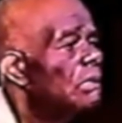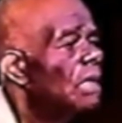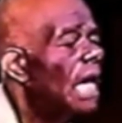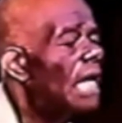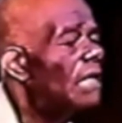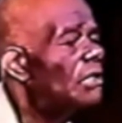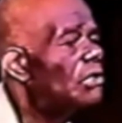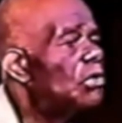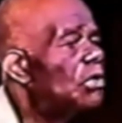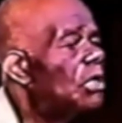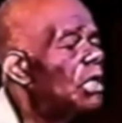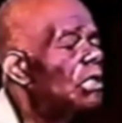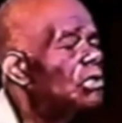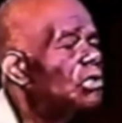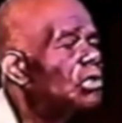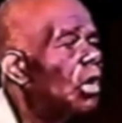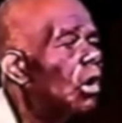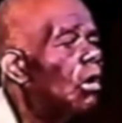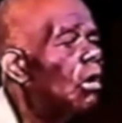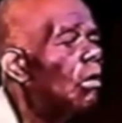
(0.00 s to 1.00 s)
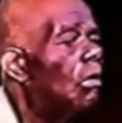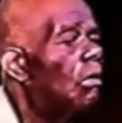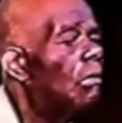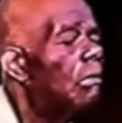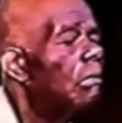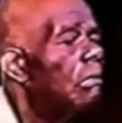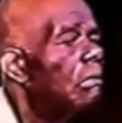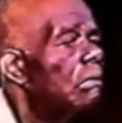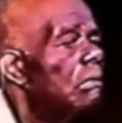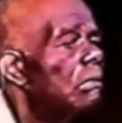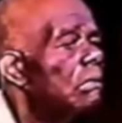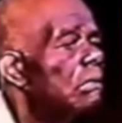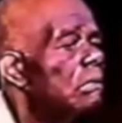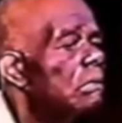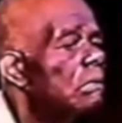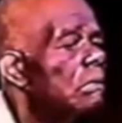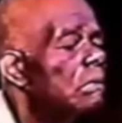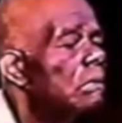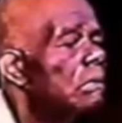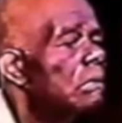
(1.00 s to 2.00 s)
and to control.
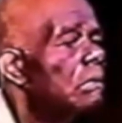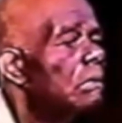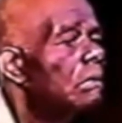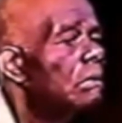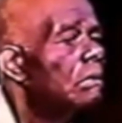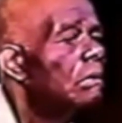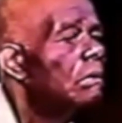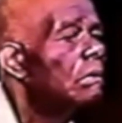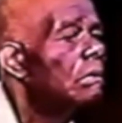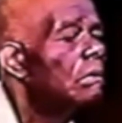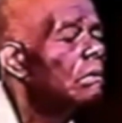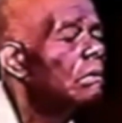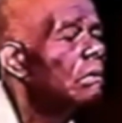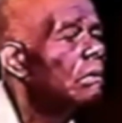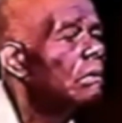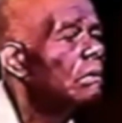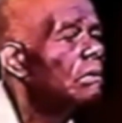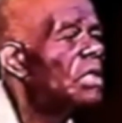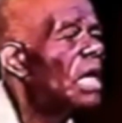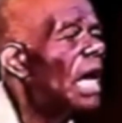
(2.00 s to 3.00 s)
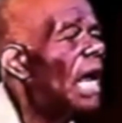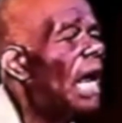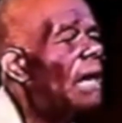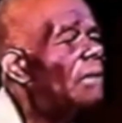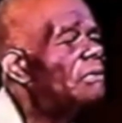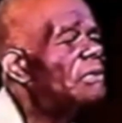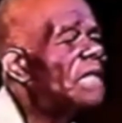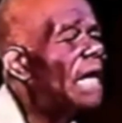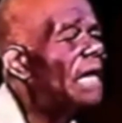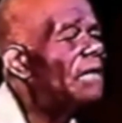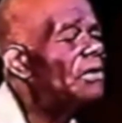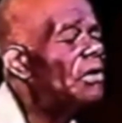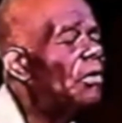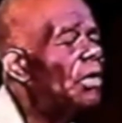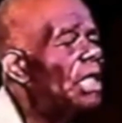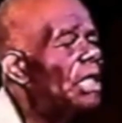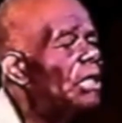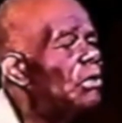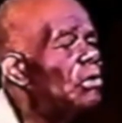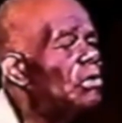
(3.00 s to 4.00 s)
The Arabs had no
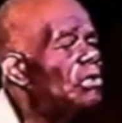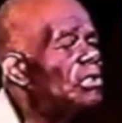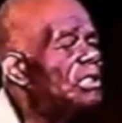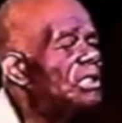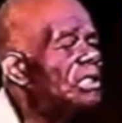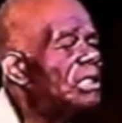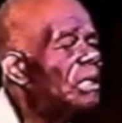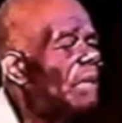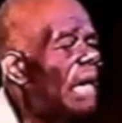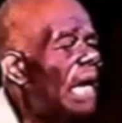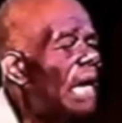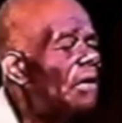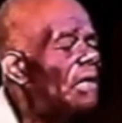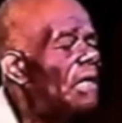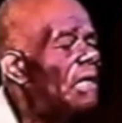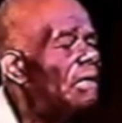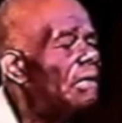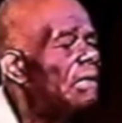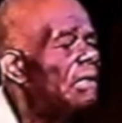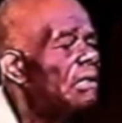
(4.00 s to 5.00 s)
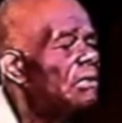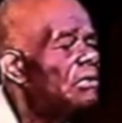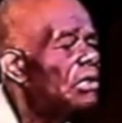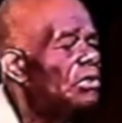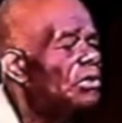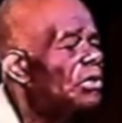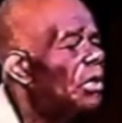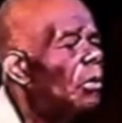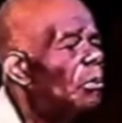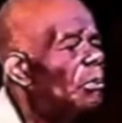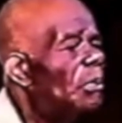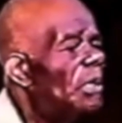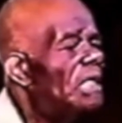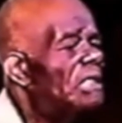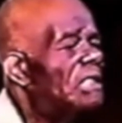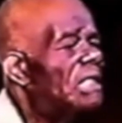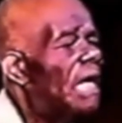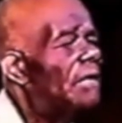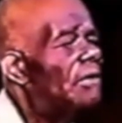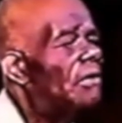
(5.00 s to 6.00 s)
illusions about it. The
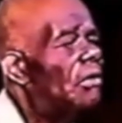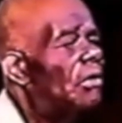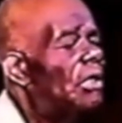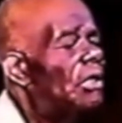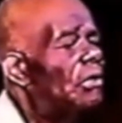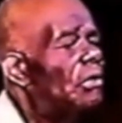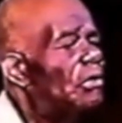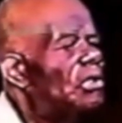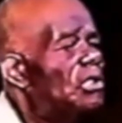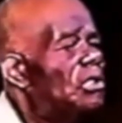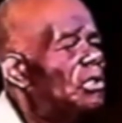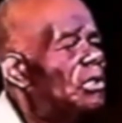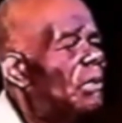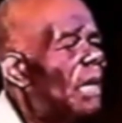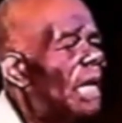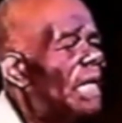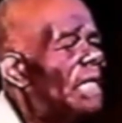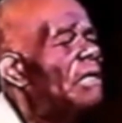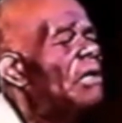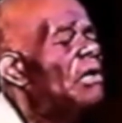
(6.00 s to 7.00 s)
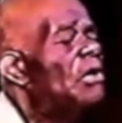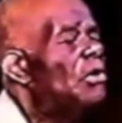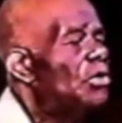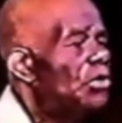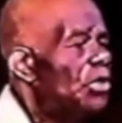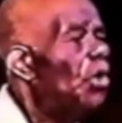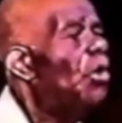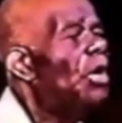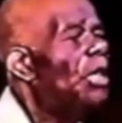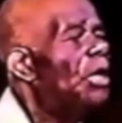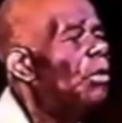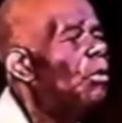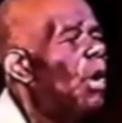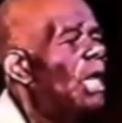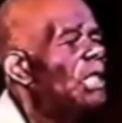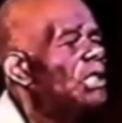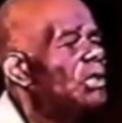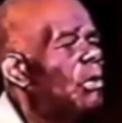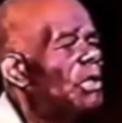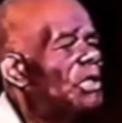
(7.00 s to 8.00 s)
Europeans had no illusions about it. You were the
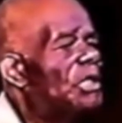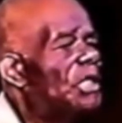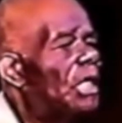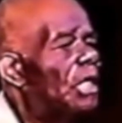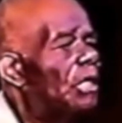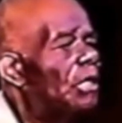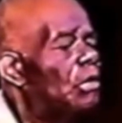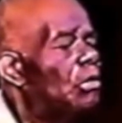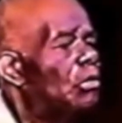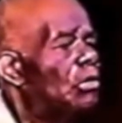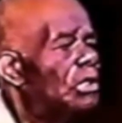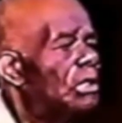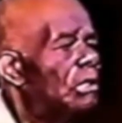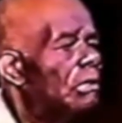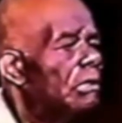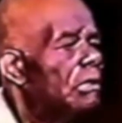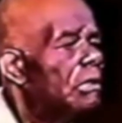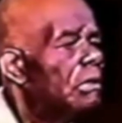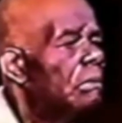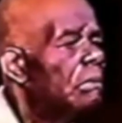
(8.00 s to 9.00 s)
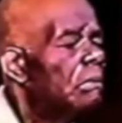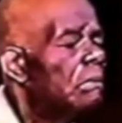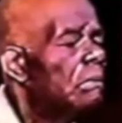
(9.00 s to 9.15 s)
ones with the illusions.